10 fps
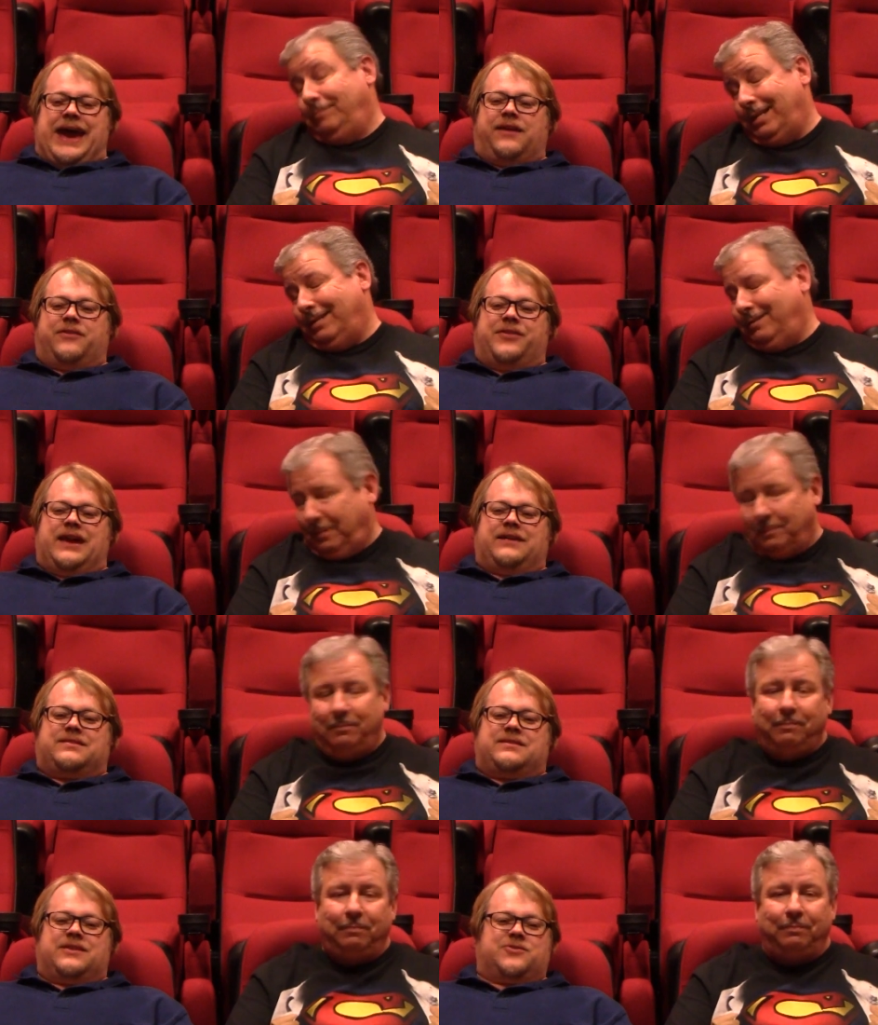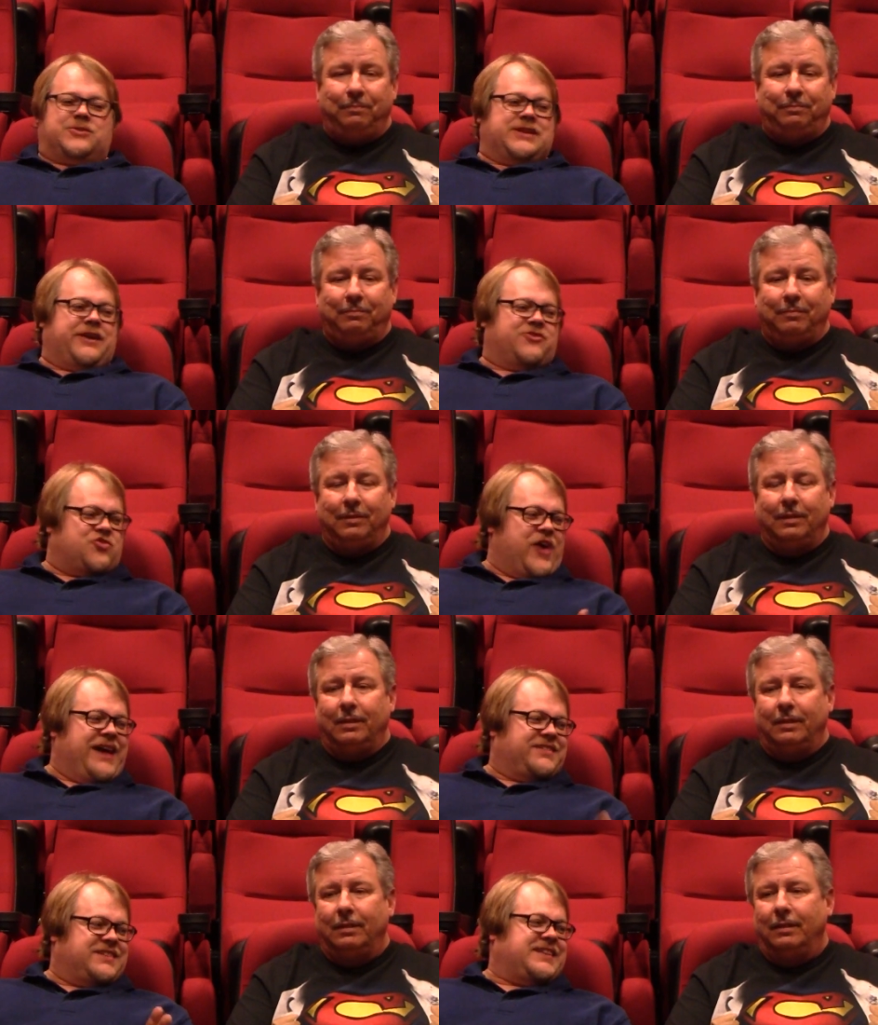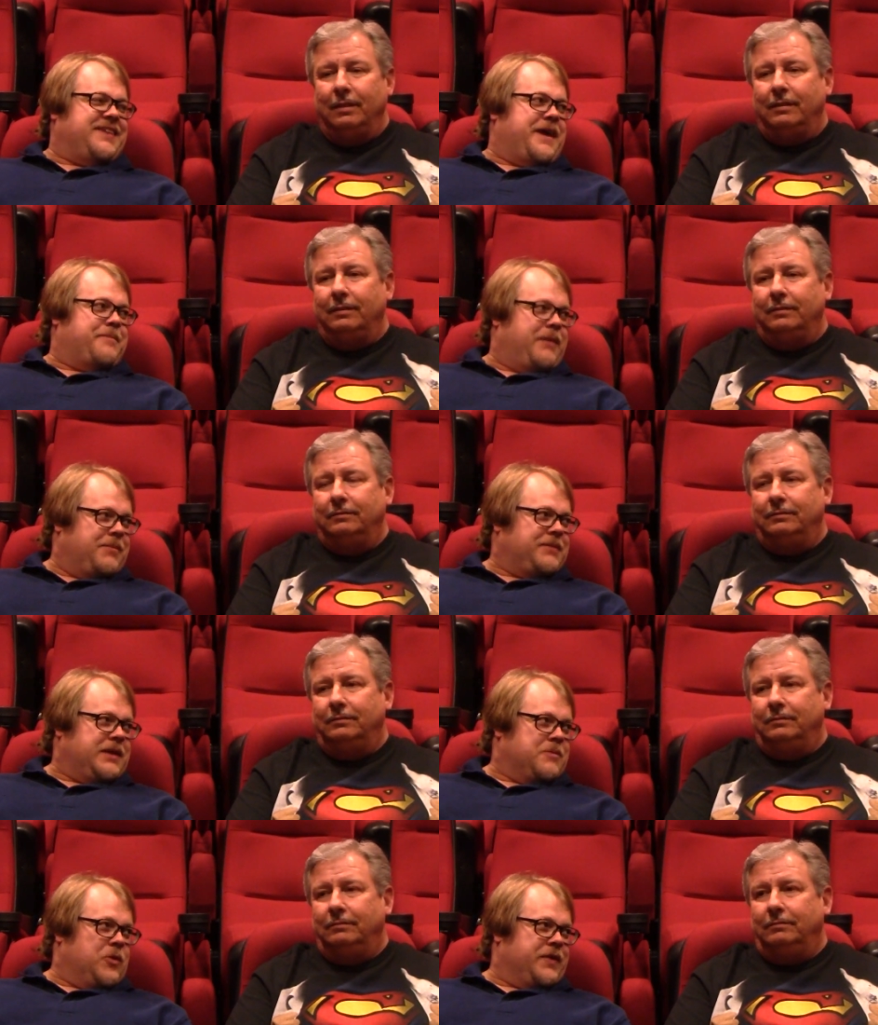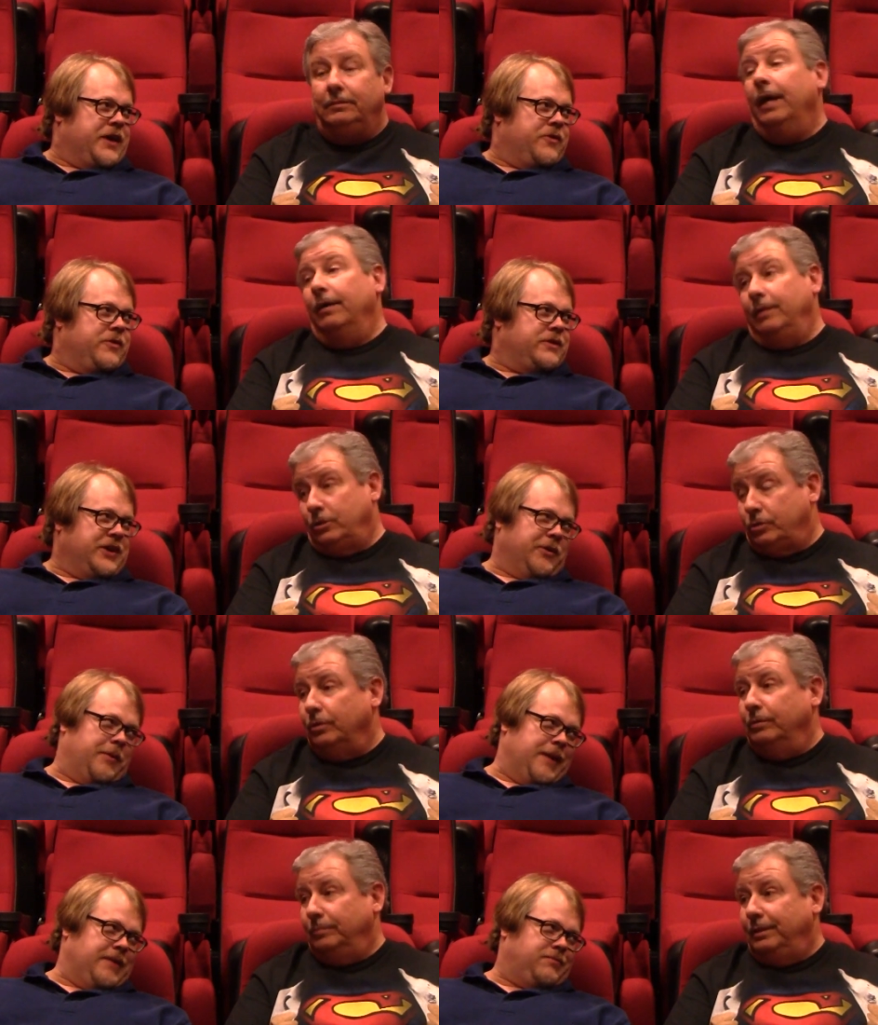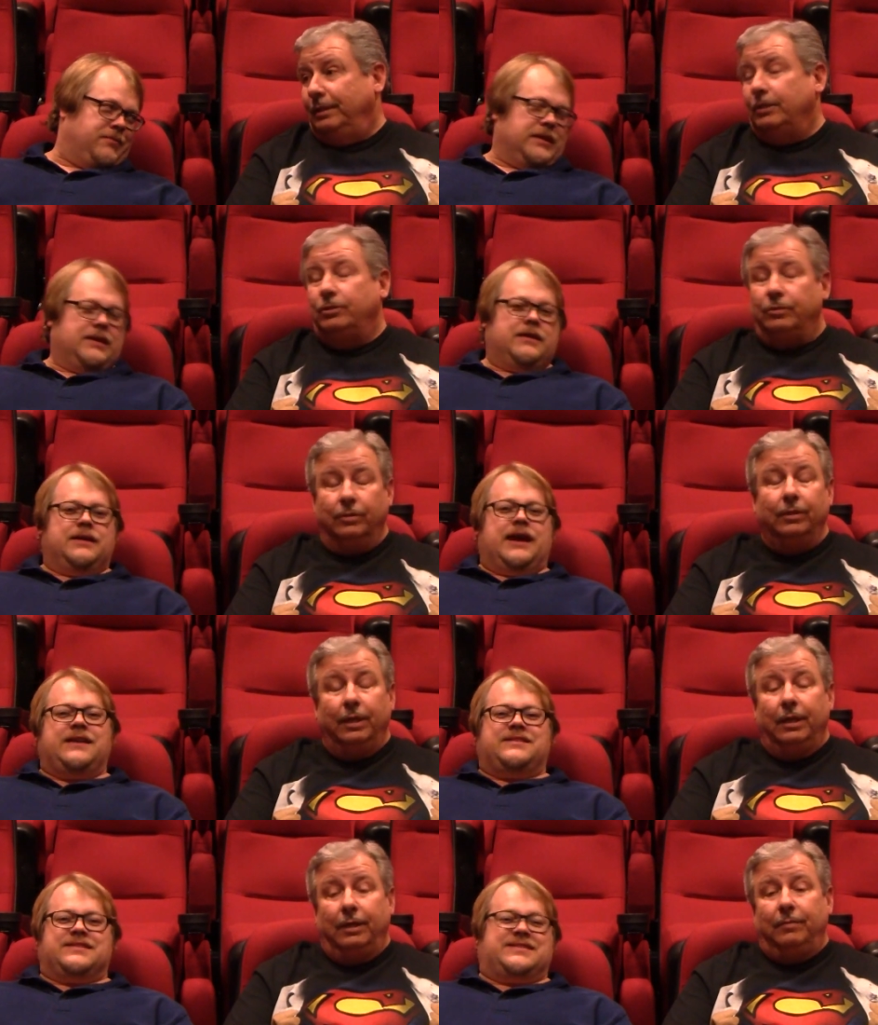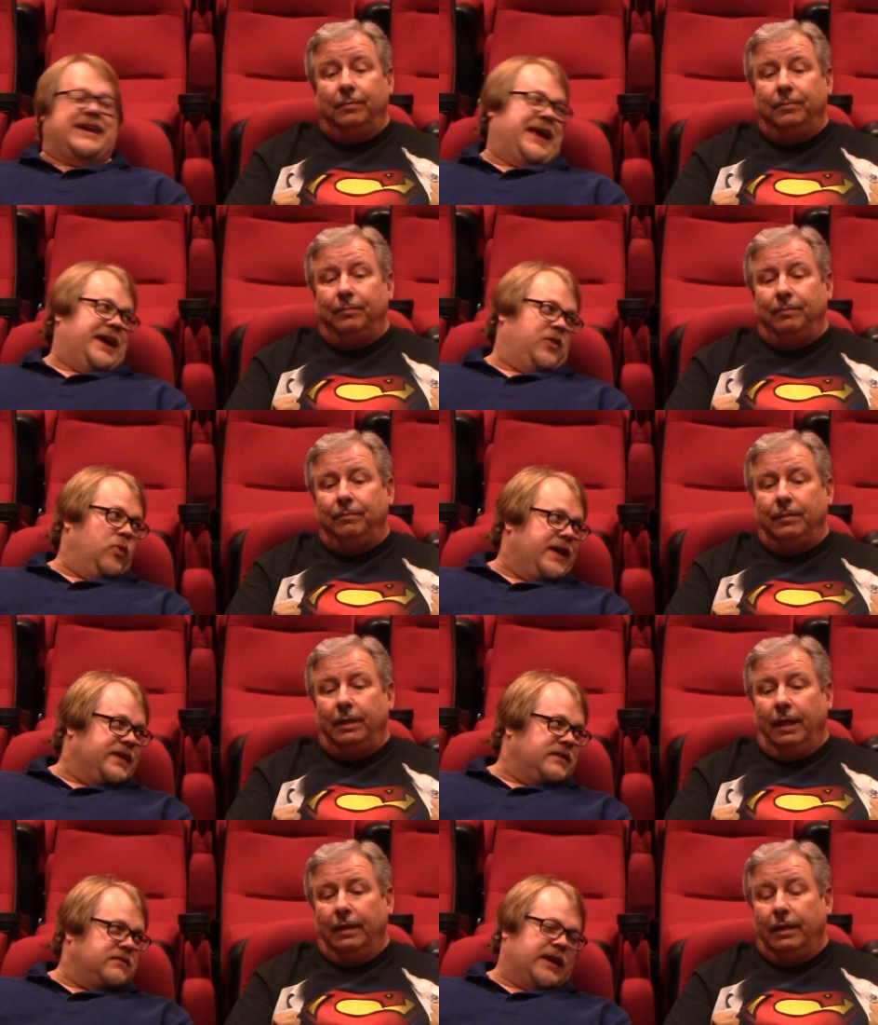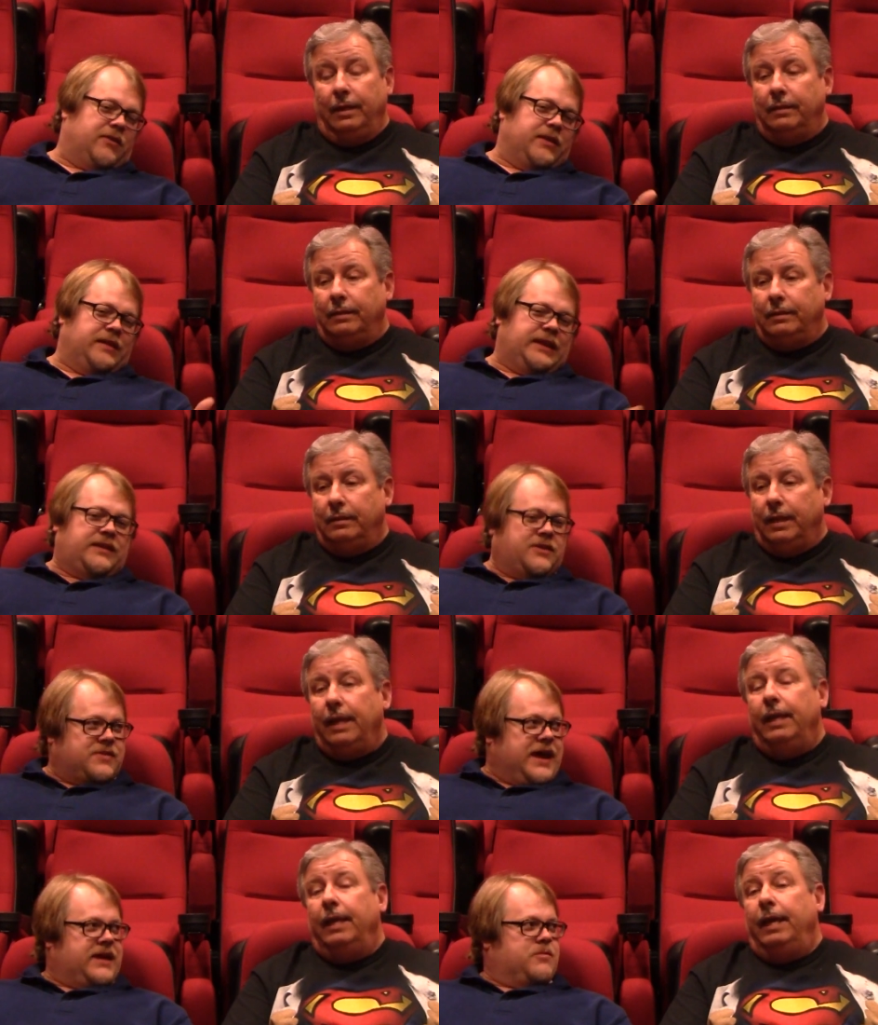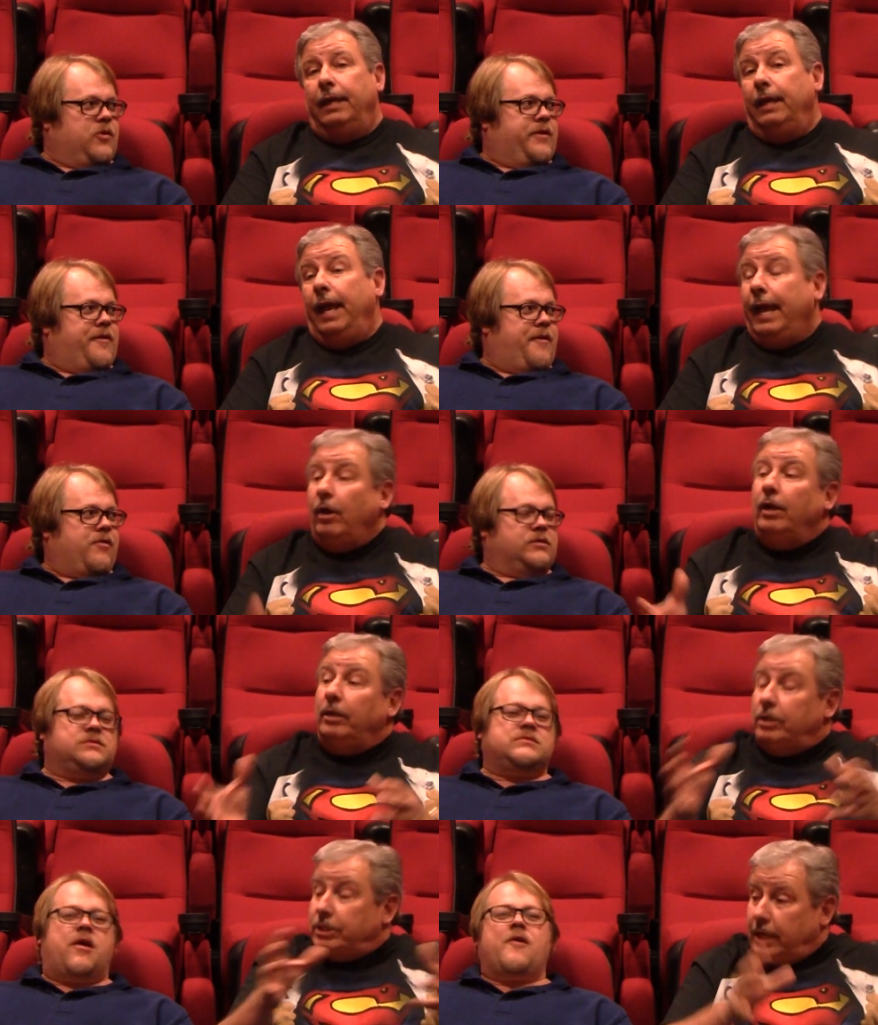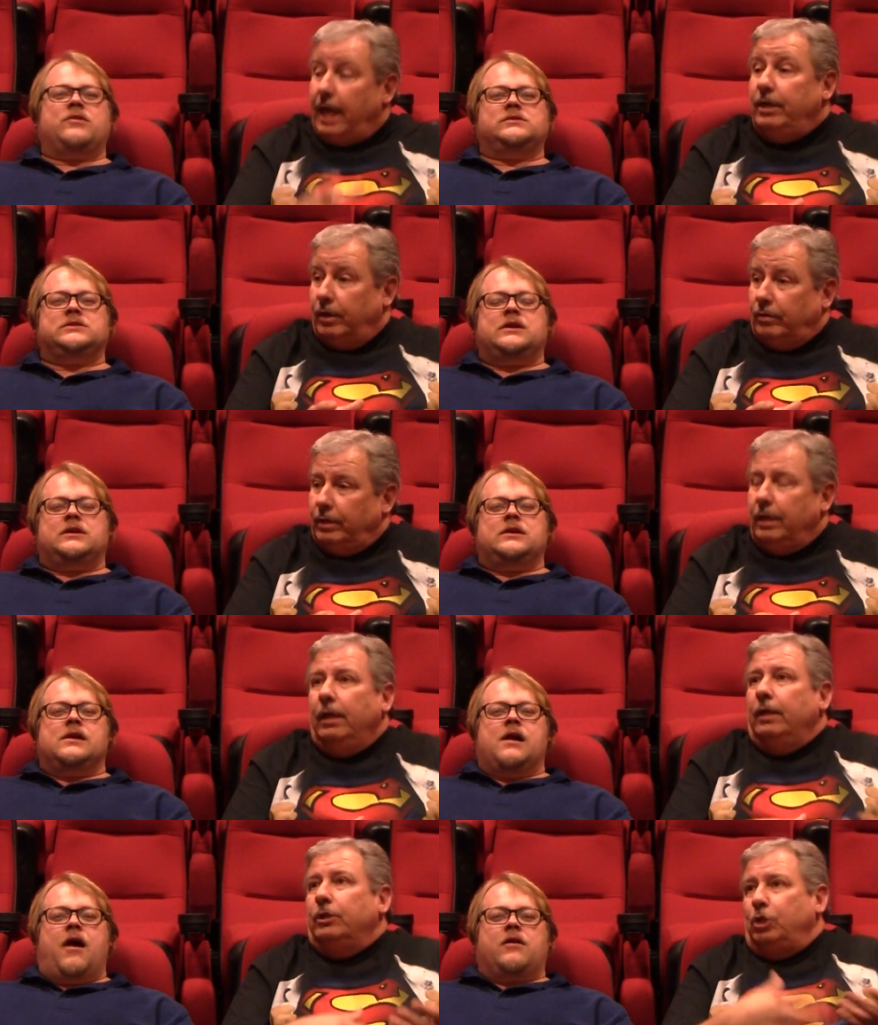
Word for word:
Speaker 1: I don't think Schwarzenegger tries to say that pumped anymore,
Speaker 2: though. Yeah, that's true. You know true. what I mean? That's true.
Speaker 1: He just said, heck with it. Yeah. I don't really need to do that anymore.
Speaker 2: And on a little side note, the